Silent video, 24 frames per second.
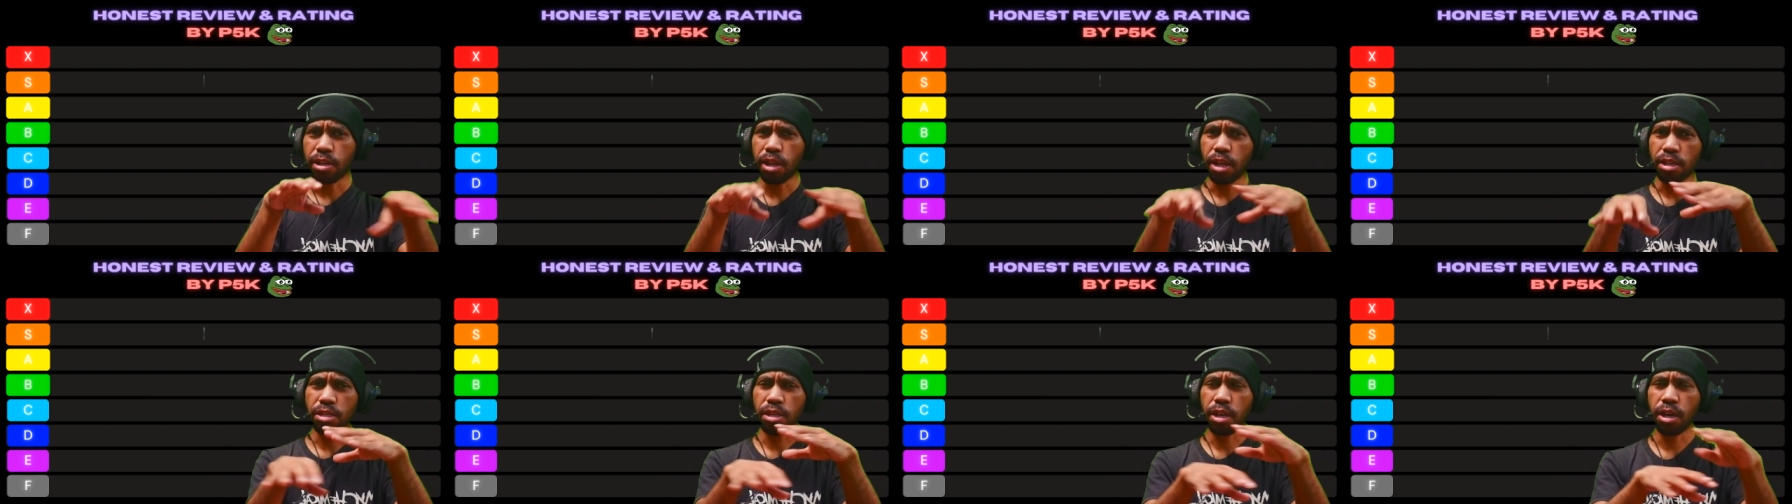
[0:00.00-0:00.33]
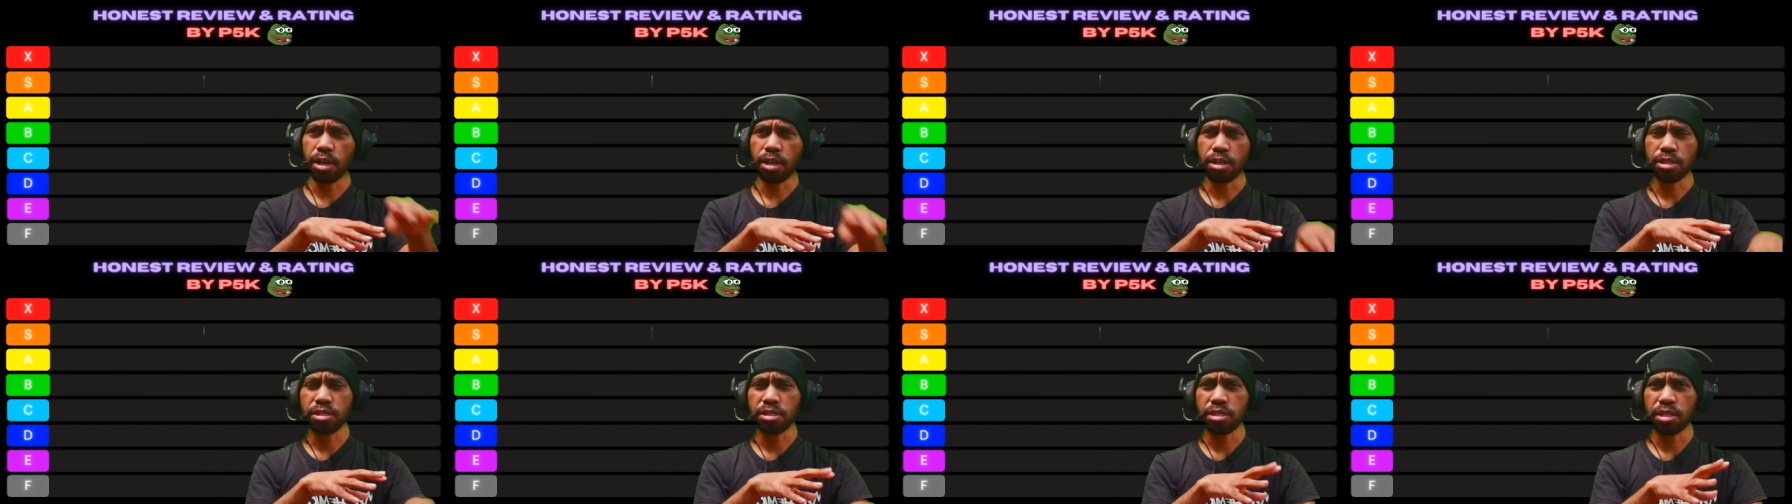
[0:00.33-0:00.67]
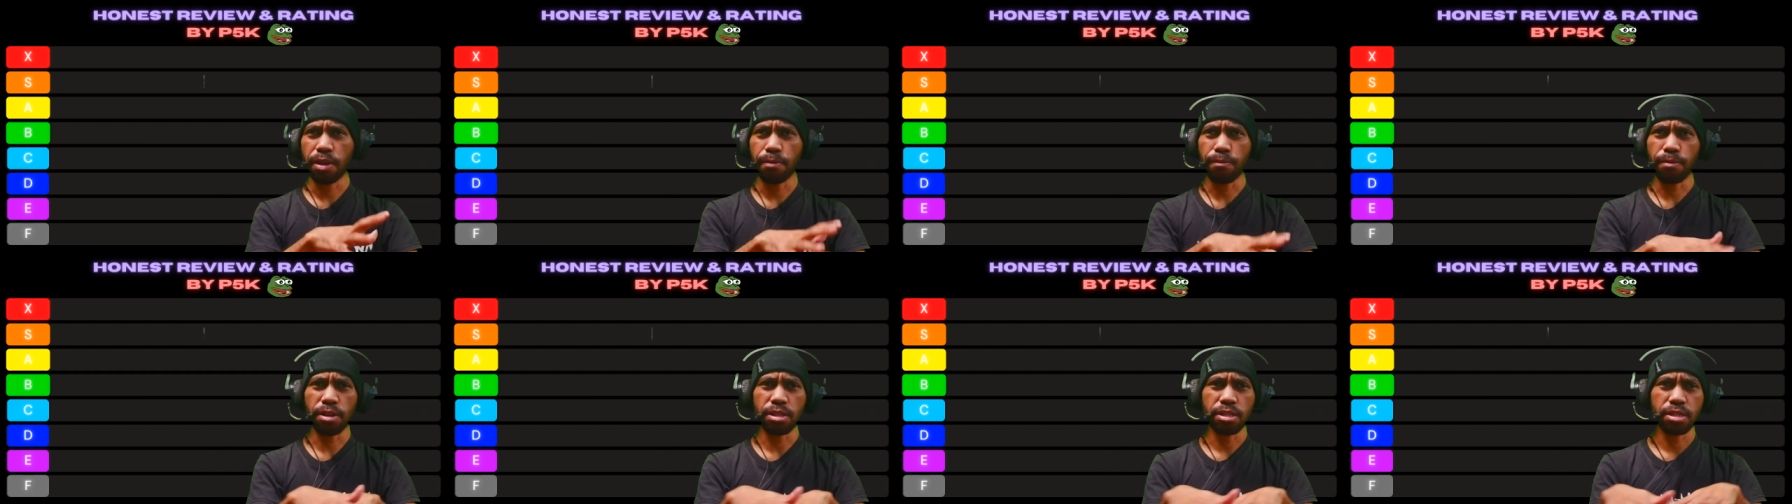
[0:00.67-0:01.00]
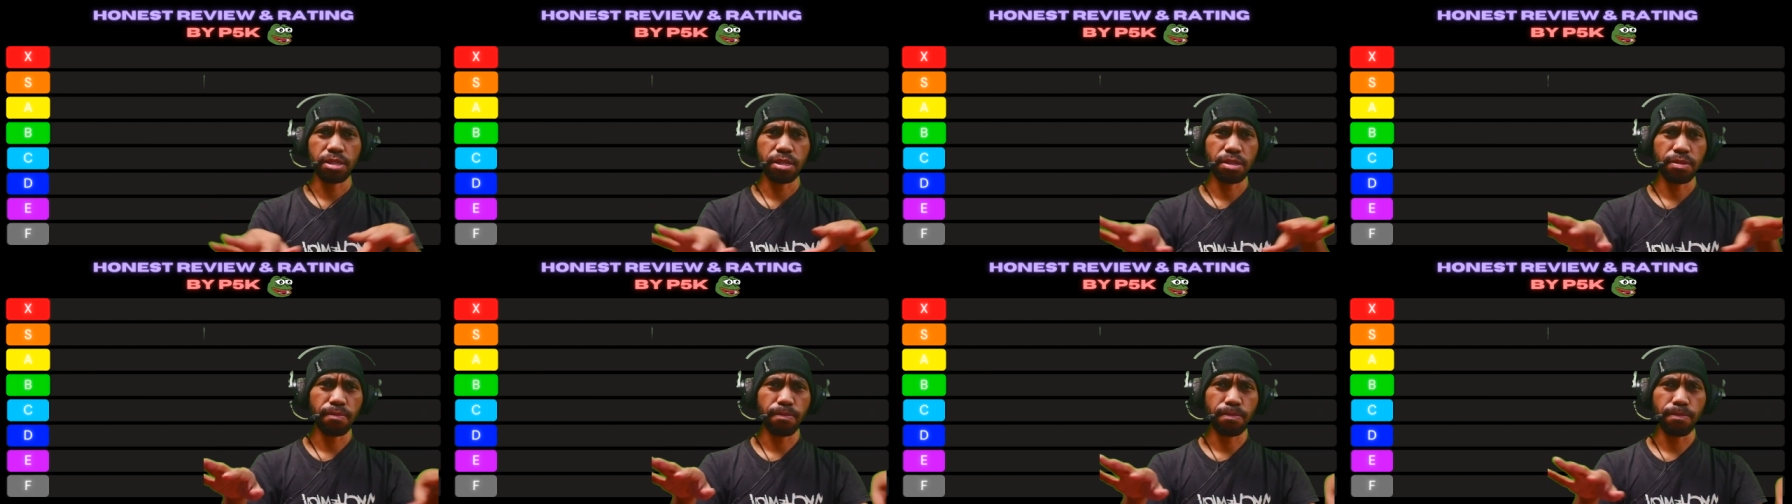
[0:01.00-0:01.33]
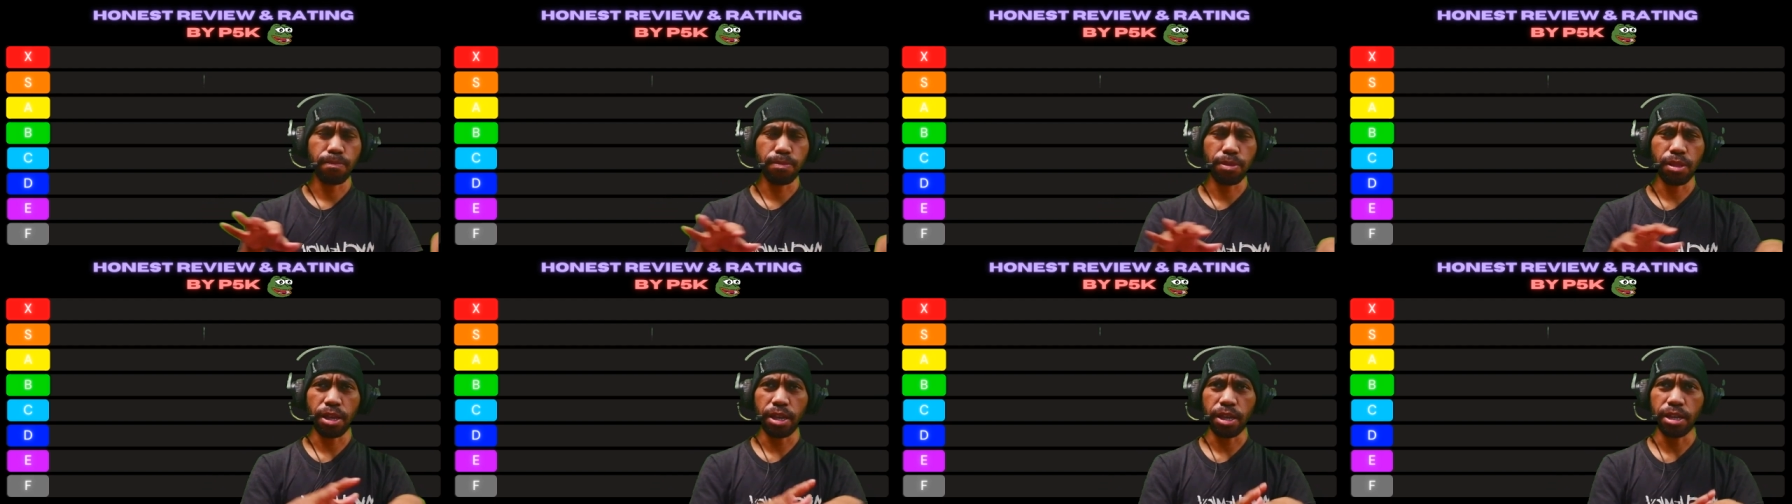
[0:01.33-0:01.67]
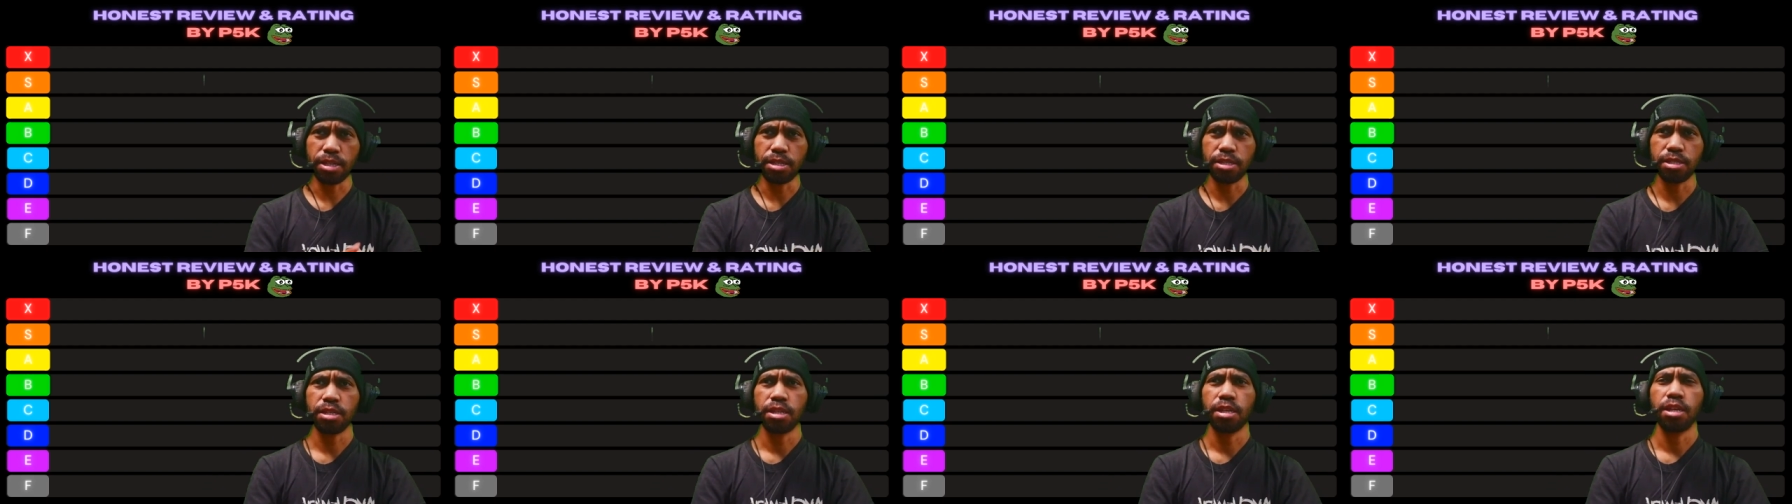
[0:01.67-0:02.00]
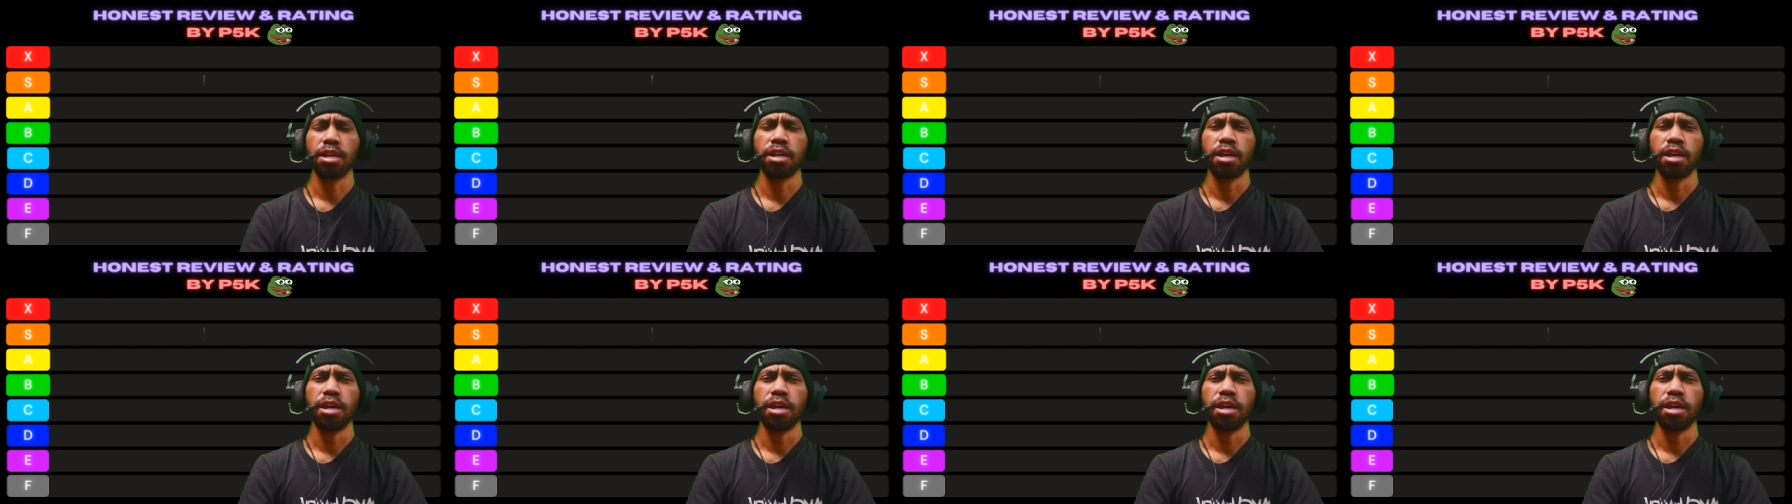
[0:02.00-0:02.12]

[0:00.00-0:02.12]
There's a separate place.